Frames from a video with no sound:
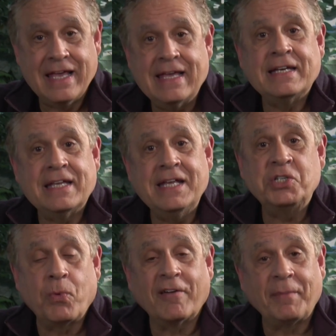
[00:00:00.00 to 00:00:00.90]
in
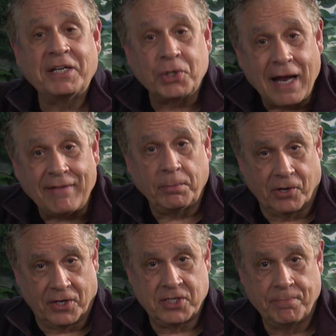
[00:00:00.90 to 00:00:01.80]
each one of my travel
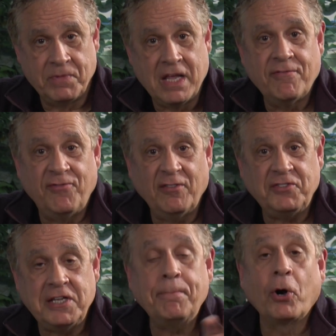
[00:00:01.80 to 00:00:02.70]
books,
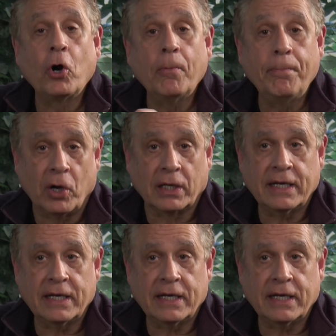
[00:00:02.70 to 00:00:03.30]
fifty per book.